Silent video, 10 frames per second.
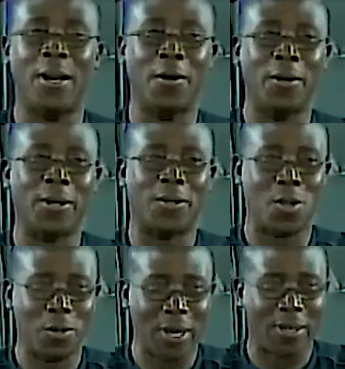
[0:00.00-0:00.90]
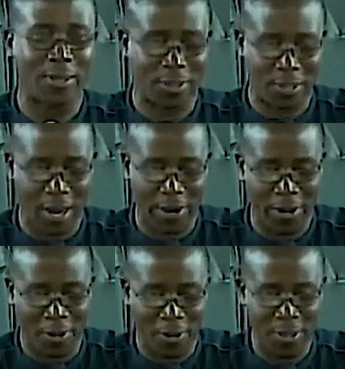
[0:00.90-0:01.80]
know, is Judas
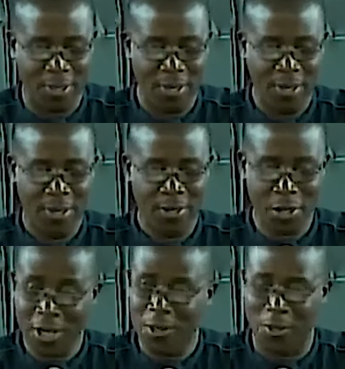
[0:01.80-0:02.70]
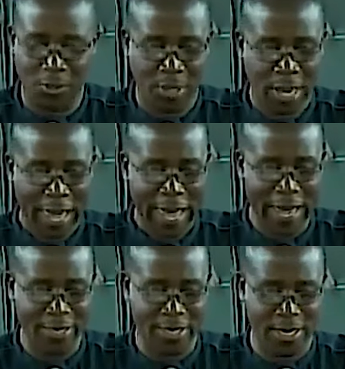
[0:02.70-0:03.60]
Iscariot. Traitors,
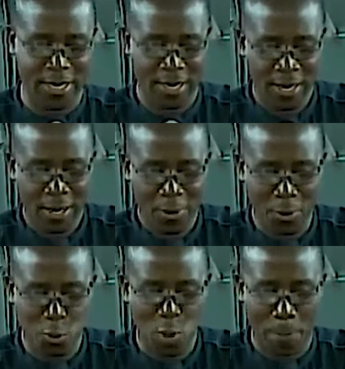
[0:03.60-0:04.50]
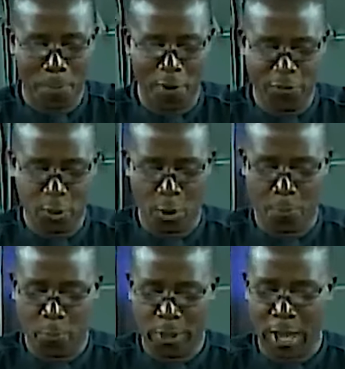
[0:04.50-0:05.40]
heady, those who are puffed
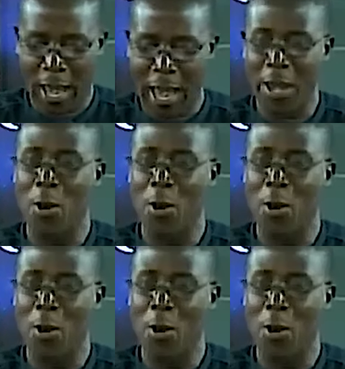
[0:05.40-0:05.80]
up with a high